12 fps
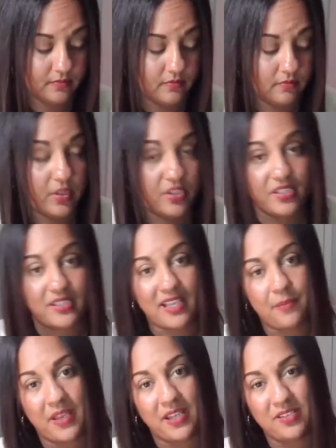Much as
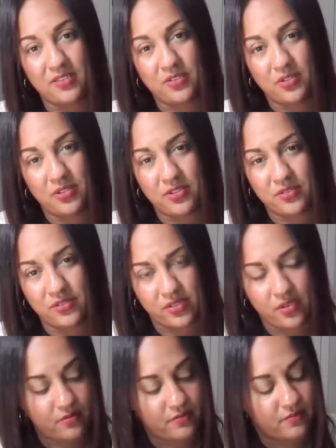that pained you to do
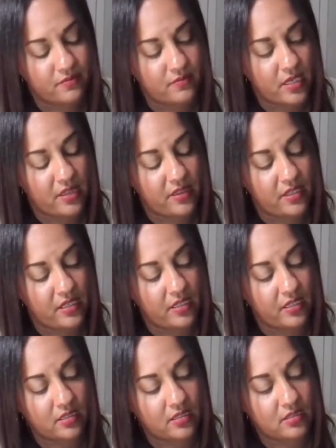so, I
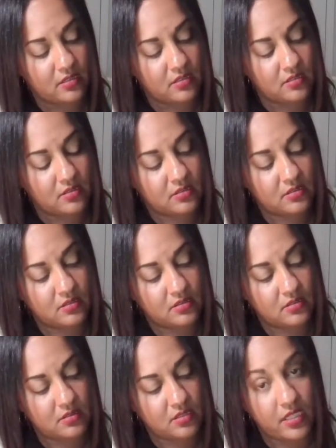think.
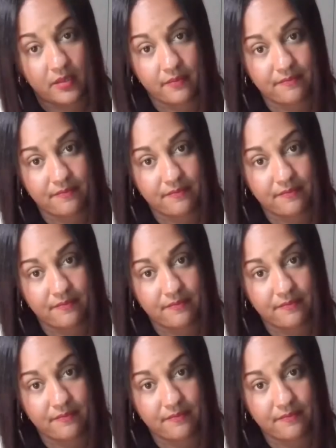Yeah.